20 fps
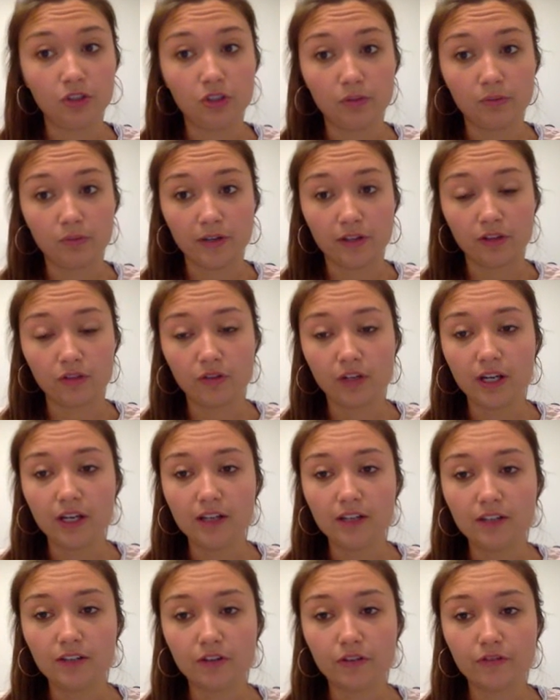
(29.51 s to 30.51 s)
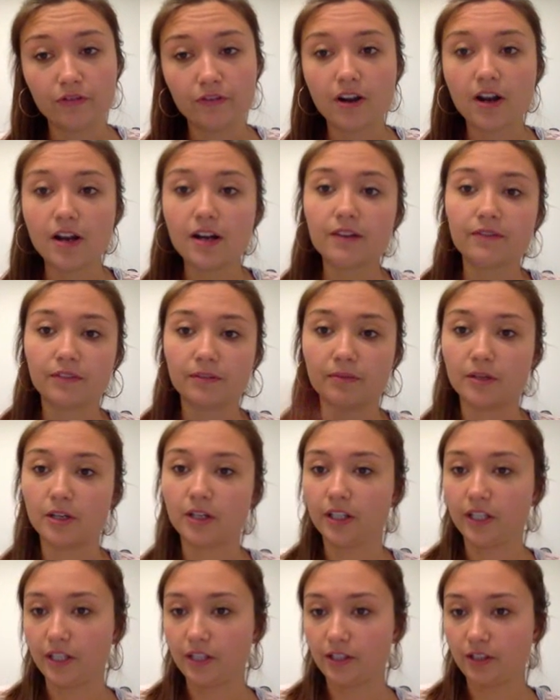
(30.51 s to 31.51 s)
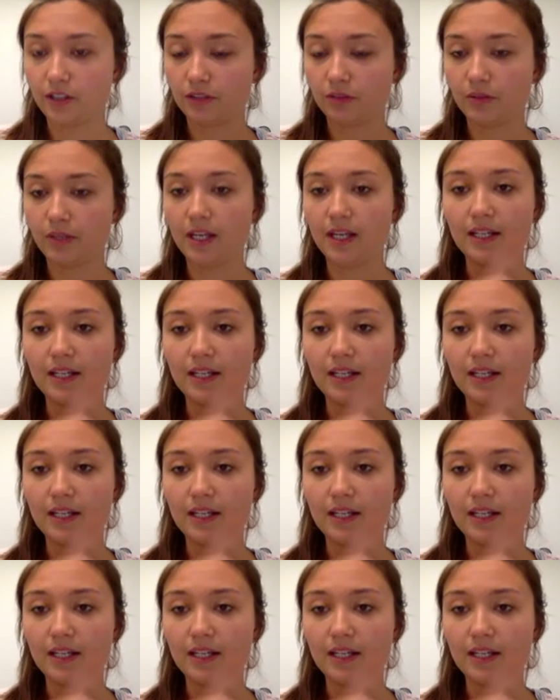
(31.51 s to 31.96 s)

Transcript: 2.3 so far from earlier this week.